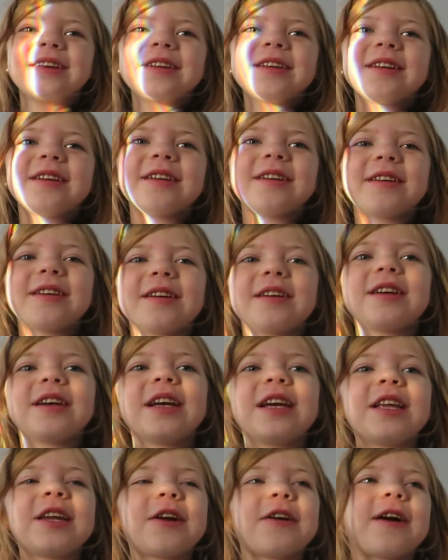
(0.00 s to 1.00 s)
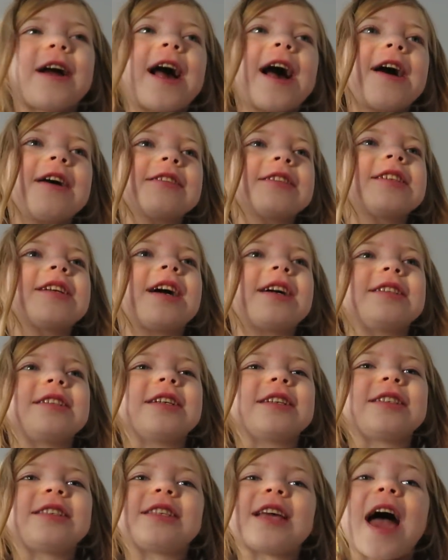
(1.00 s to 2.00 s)
Yeah. In our house, I
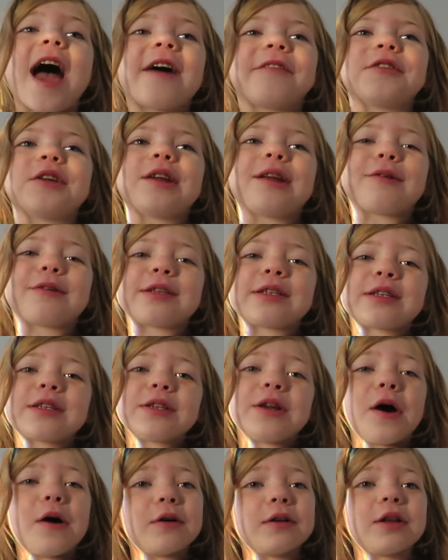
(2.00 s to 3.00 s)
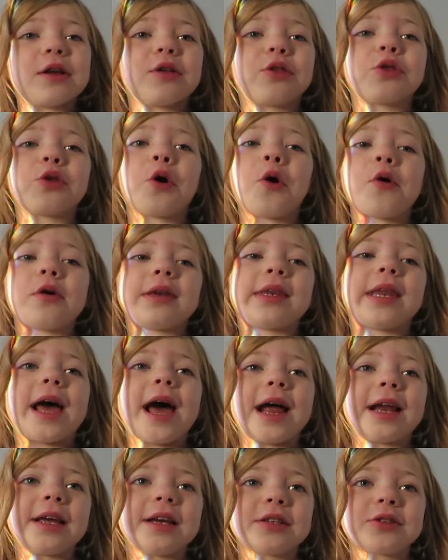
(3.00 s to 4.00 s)
just didn't have enough snow to throw in
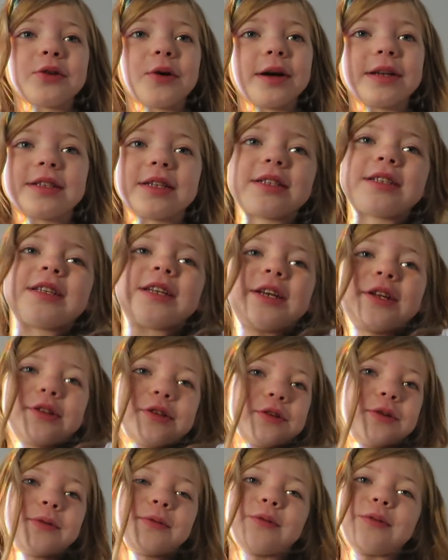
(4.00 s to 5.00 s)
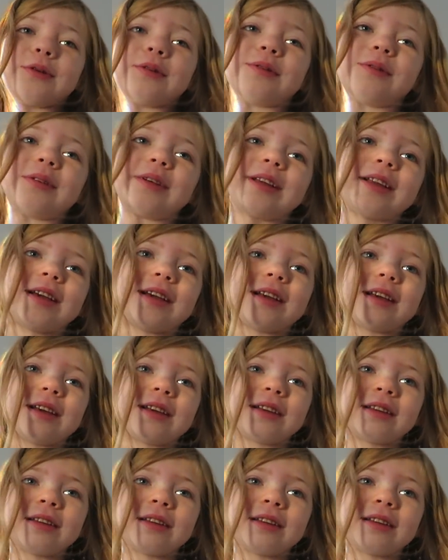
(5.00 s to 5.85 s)
Daddy, so I just need to ruin it.